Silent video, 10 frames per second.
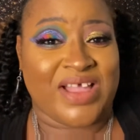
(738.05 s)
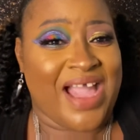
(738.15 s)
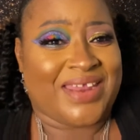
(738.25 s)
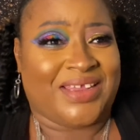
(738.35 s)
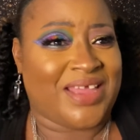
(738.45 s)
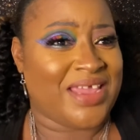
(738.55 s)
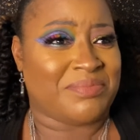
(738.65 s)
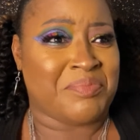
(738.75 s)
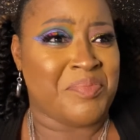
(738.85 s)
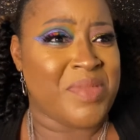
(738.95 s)
I got it
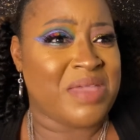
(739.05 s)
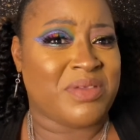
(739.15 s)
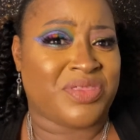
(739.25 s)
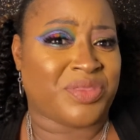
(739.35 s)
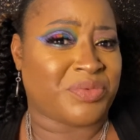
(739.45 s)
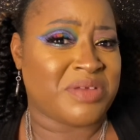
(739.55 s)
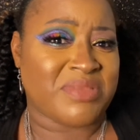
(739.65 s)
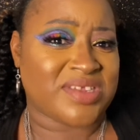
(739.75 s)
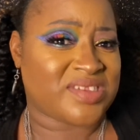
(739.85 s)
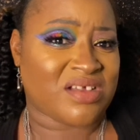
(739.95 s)
like maybe 3
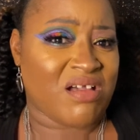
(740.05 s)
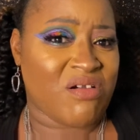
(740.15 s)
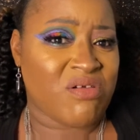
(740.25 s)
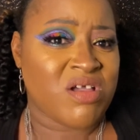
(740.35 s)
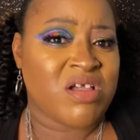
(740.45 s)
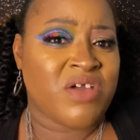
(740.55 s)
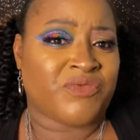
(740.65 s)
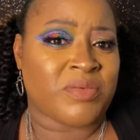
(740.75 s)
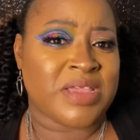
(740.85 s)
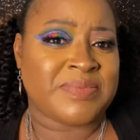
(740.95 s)
months ago
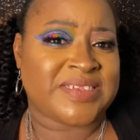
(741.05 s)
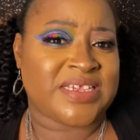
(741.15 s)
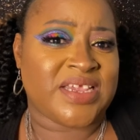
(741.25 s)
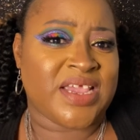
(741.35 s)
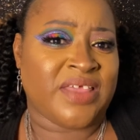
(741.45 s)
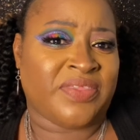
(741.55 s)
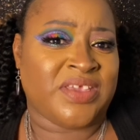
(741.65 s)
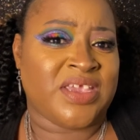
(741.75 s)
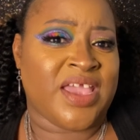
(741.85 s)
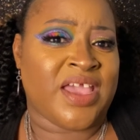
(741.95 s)
from IPSY, the